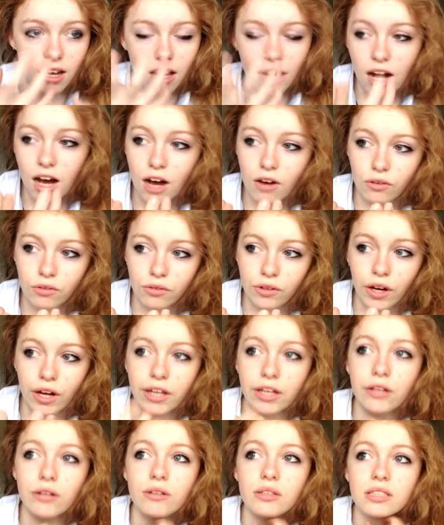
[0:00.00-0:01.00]
Half of it I
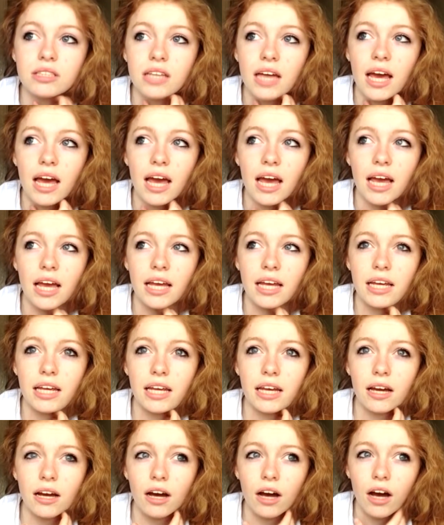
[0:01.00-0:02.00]
used
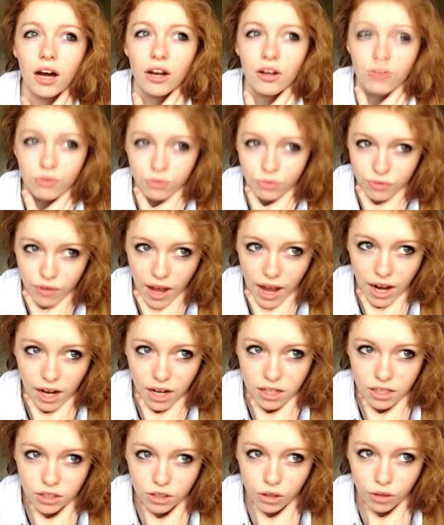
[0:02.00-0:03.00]
an
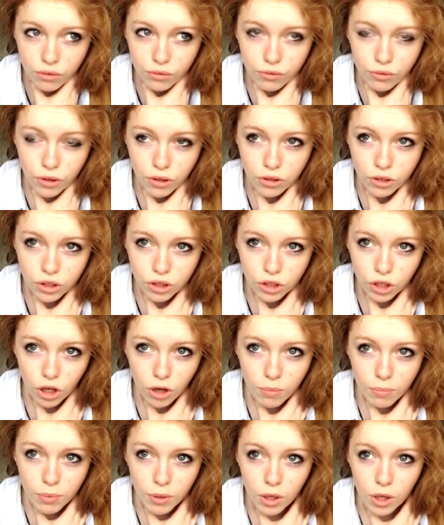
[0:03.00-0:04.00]
effect on Photoshop,